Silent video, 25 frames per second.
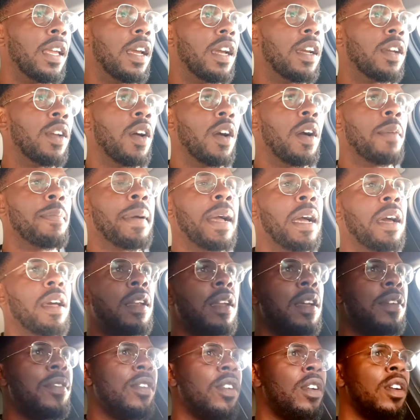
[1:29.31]
I've got about
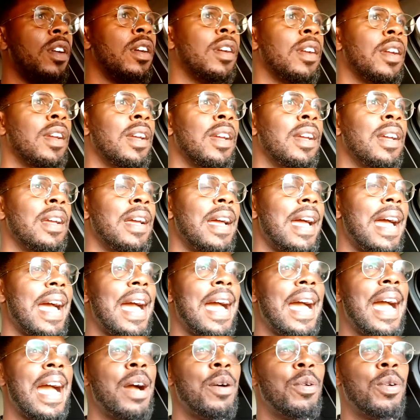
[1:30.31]
another
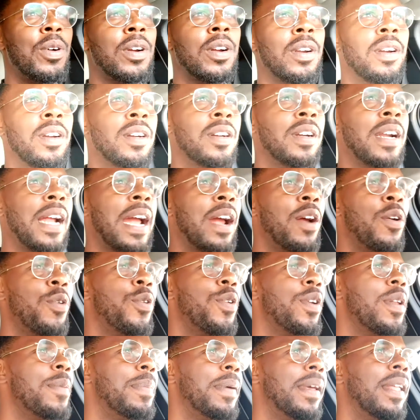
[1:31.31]
hour
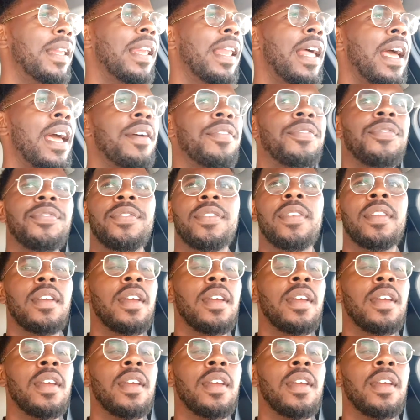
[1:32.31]
and a bit left.